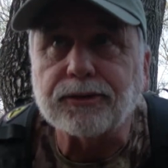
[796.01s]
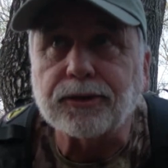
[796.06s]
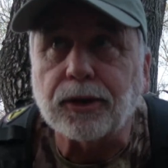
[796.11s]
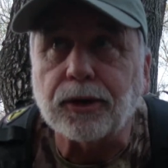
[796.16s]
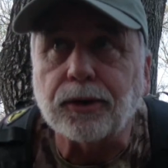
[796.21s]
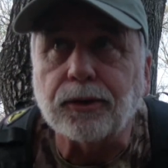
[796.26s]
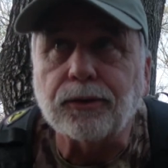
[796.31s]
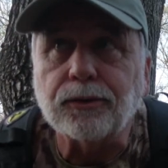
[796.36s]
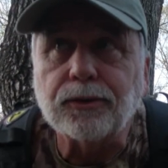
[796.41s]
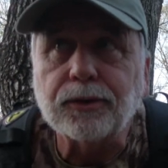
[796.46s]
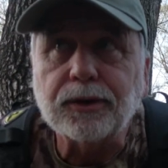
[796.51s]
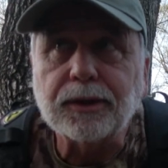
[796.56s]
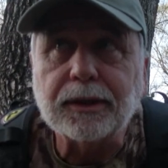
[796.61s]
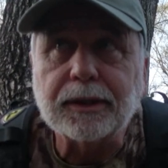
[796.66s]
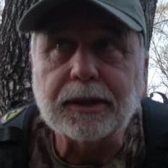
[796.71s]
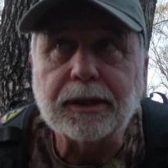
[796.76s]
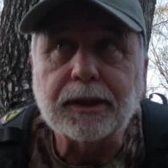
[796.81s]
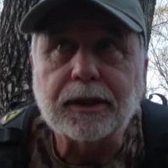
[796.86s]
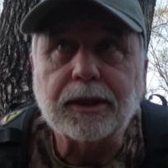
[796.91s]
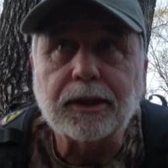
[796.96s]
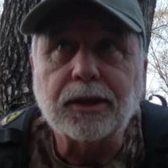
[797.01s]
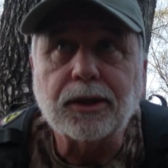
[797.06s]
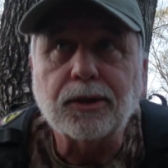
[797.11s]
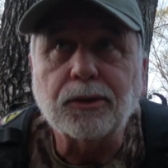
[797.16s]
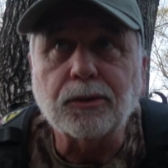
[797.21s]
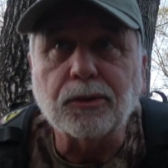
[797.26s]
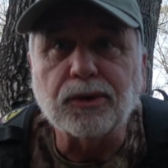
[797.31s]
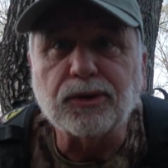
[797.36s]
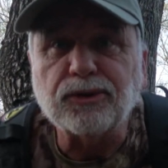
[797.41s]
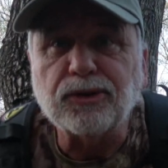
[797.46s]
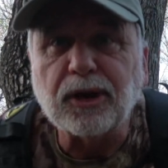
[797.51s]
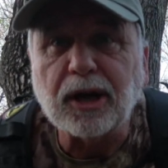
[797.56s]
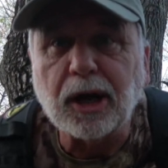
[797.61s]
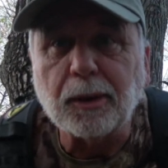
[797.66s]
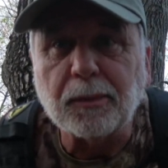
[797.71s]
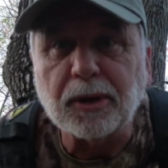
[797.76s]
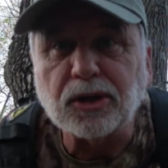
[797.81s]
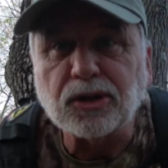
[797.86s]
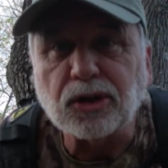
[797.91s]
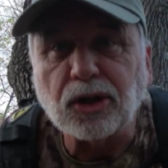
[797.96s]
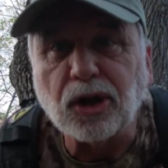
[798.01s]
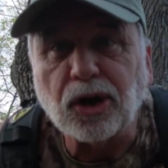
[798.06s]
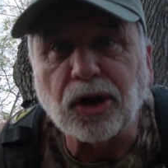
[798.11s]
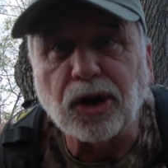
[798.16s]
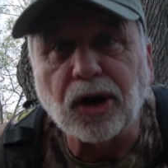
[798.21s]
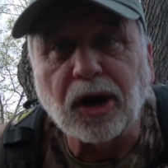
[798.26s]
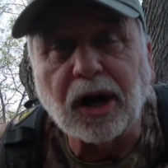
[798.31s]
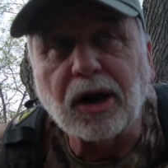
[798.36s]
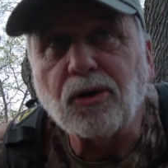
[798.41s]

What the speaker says: so we'll see how much longer.